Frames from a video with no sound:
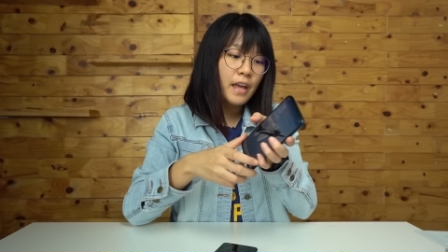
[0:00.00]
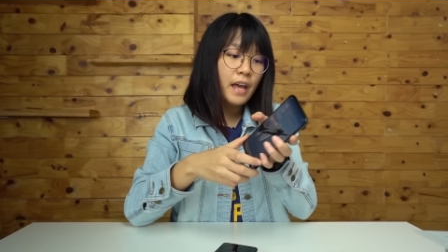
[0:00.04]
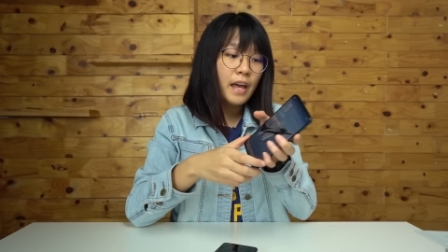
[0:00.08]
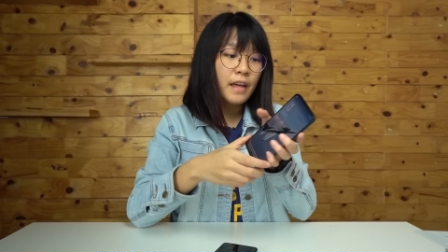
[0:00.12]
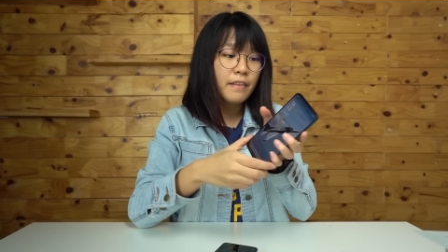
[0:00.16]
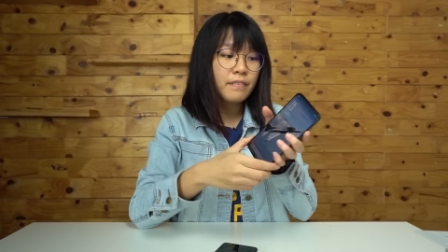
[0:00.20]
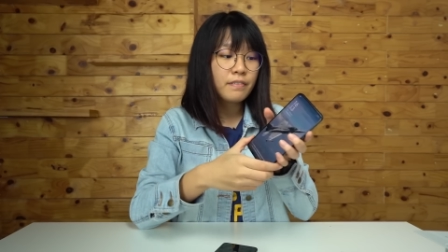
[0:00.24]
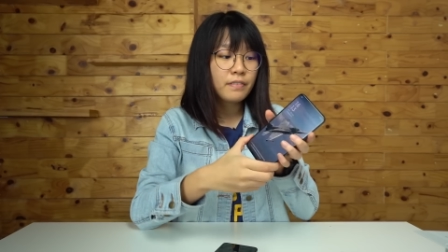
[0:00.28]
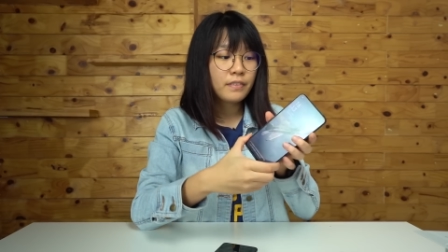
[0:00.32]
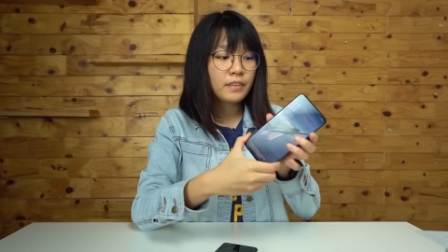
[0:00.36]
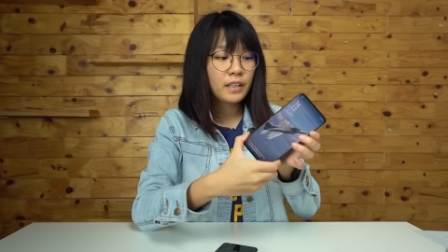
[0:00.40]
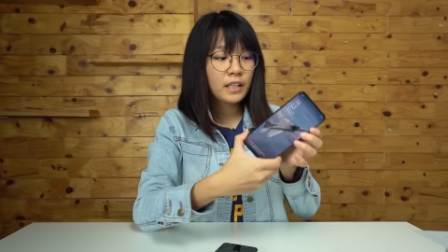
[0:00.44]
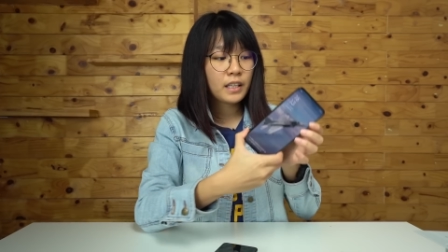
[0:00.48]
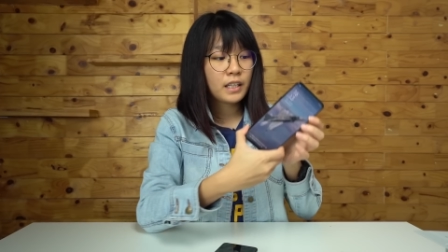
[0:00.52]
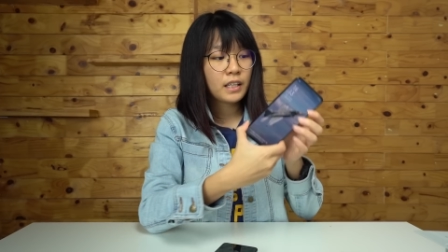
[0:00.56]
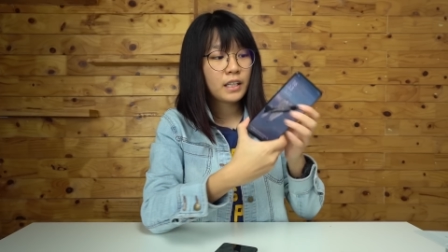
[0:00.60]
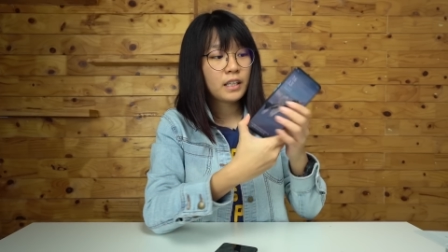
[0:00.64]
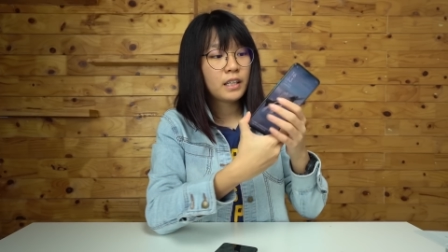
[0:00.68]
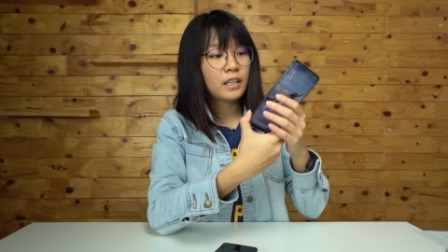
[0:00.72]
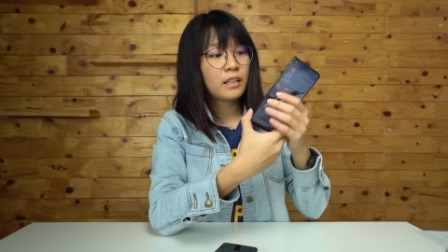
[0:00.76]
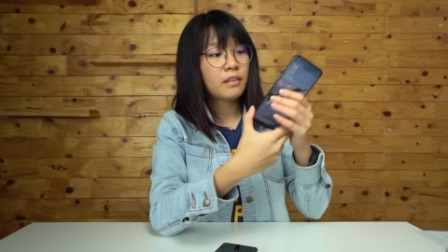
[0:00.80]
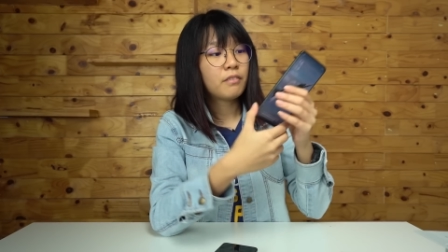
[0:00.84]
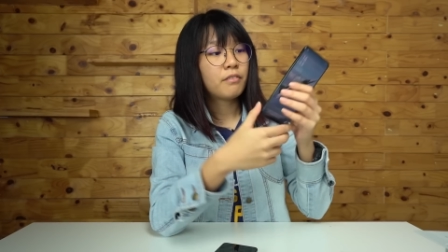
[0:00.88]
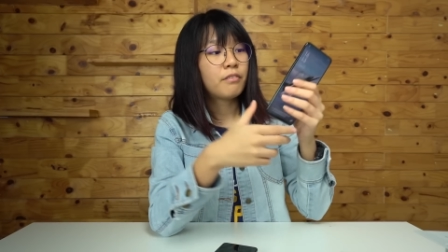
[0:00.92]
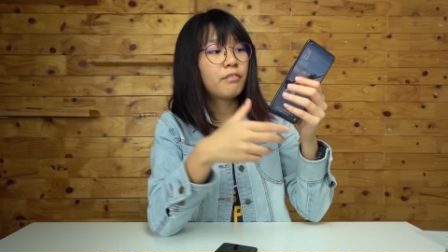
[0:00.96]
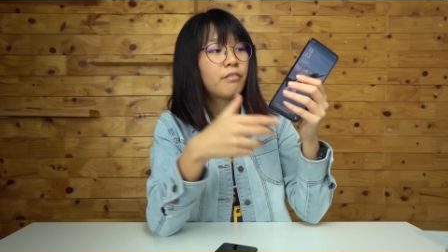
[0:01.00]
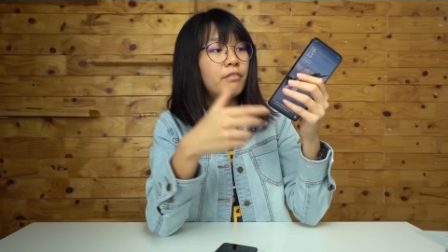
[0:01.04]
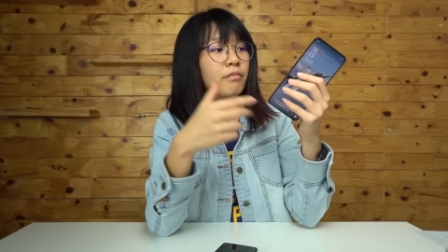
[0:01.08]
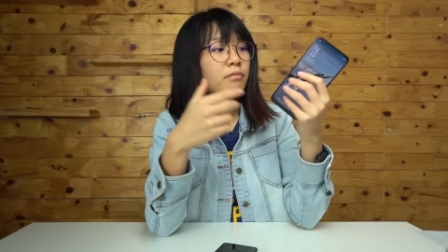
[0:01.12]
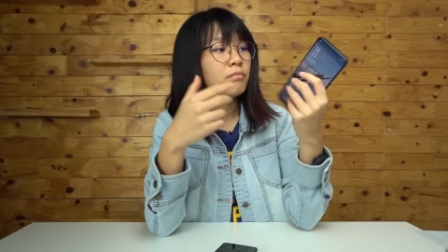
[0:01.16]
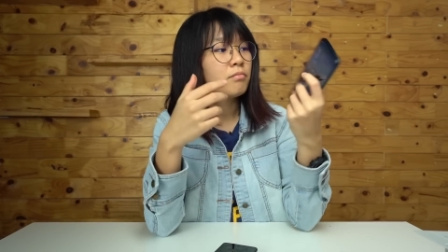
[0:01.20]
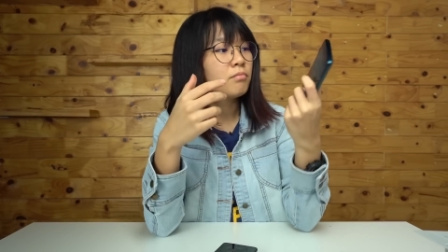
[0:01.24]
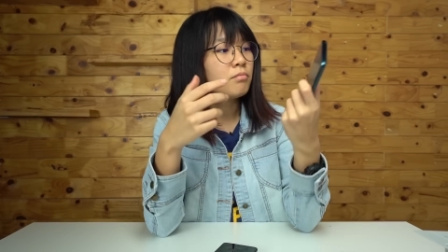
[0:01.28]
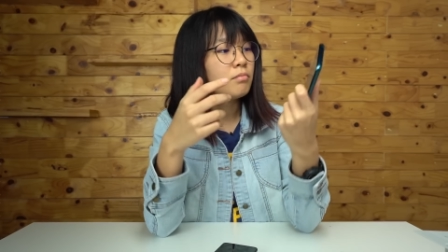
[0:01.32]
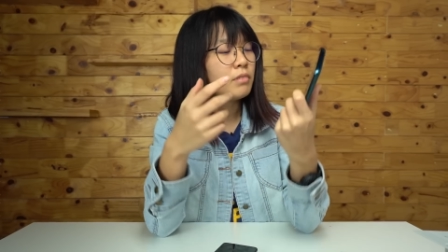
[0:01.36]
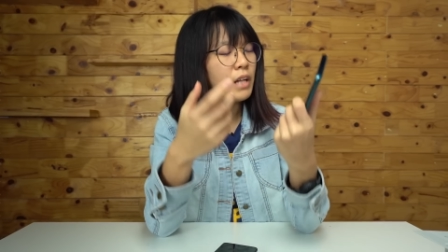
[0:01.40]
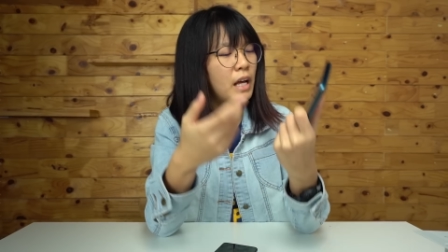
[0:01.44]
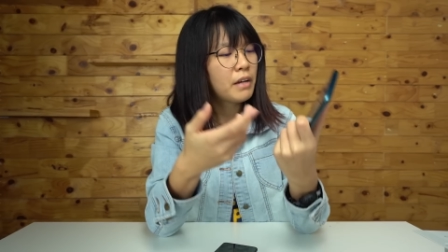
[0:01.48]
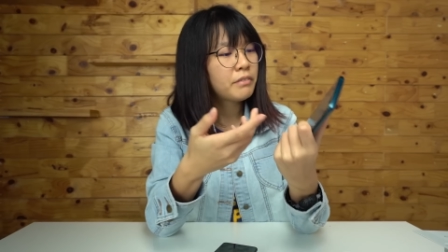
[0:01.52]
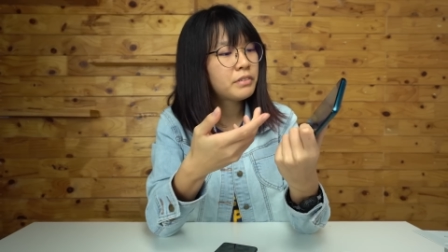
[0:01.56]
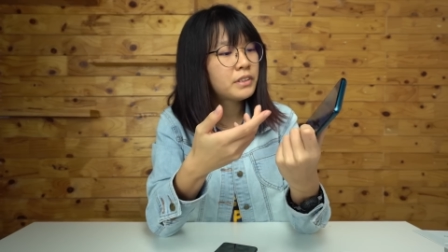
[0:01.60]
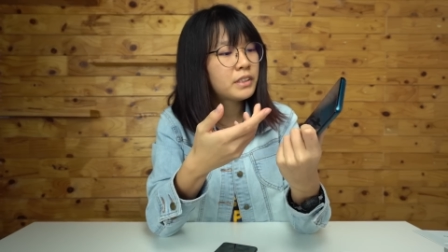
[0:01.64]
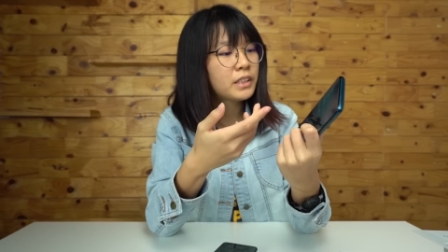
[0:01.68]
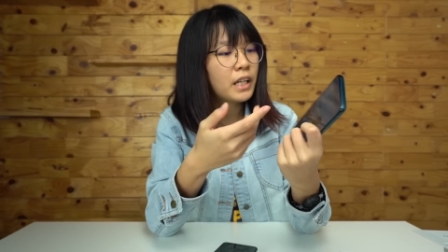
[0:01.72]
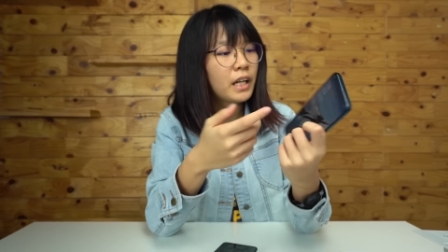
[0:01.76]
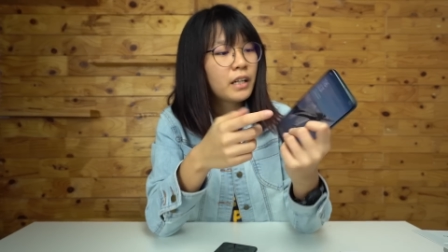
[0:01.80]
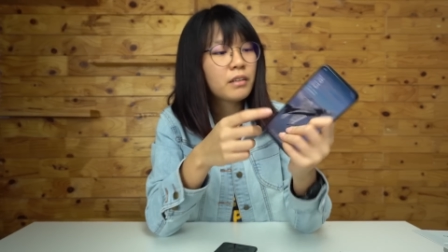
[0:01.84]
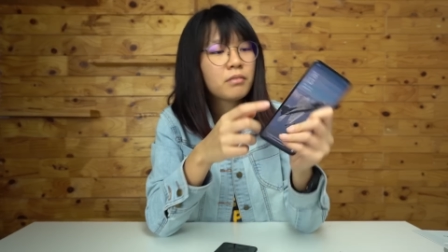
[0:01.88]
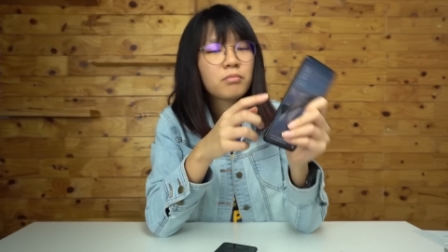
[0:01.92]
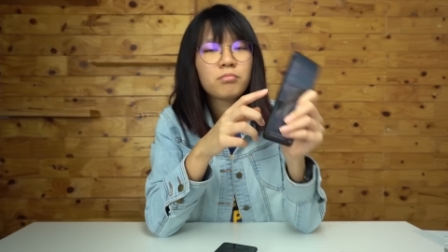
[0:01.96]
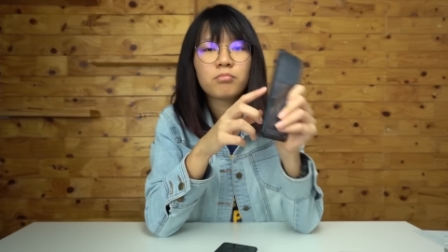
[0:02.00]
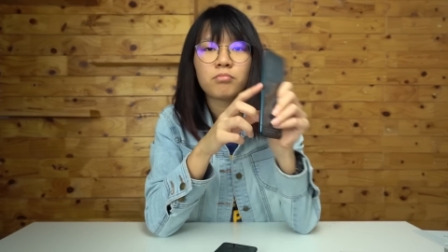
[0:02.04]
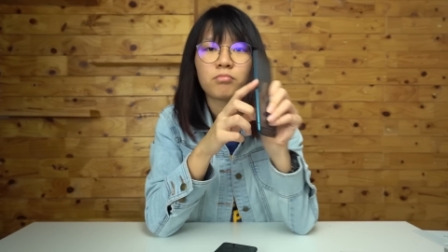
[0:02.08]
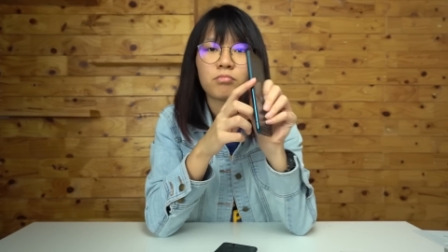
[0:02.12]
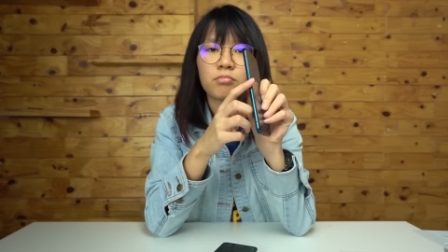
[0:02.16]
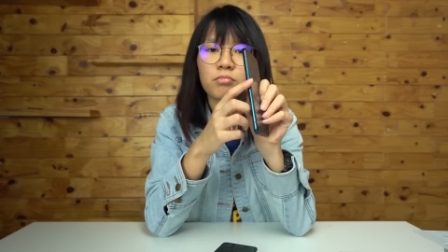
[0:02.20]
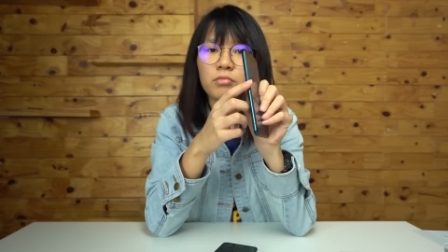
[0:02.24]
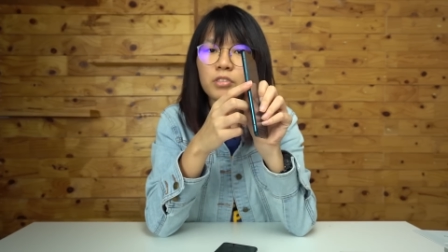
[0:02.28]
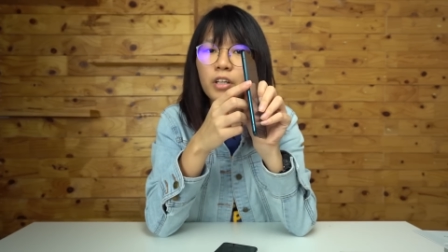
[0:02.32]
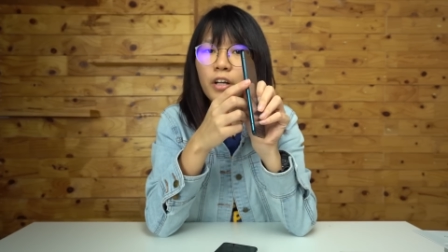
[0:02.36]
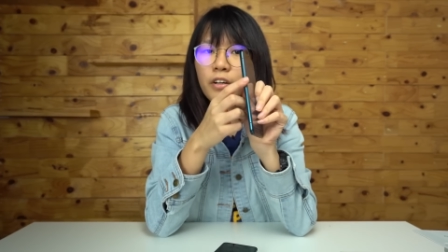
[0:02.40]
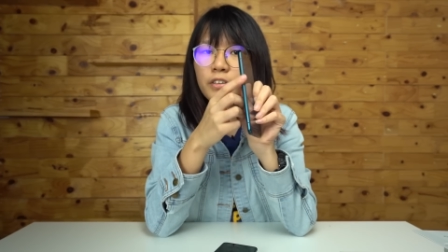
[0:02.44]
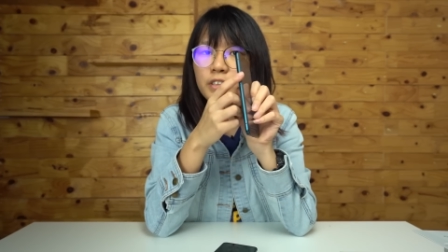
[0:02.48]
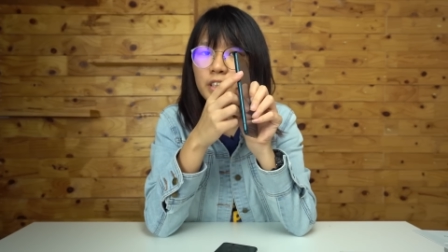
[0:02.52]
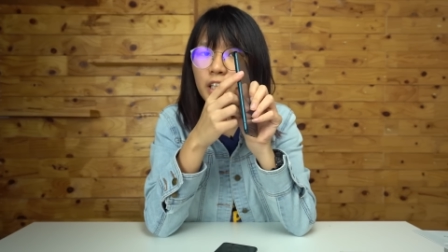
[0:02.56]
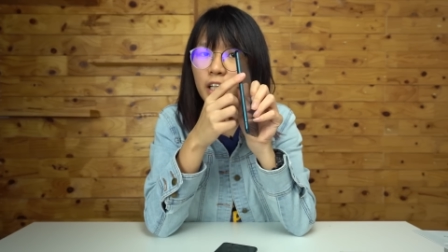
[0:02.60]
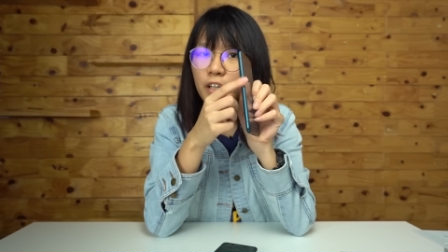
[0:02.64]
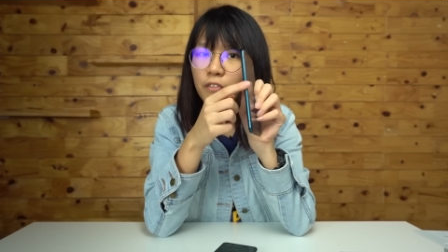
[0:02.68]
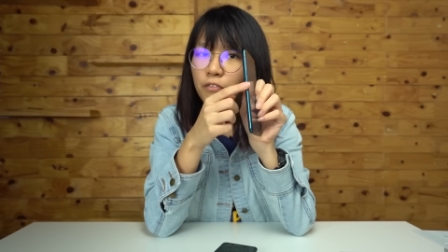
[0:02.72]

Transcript: at the left side, there's a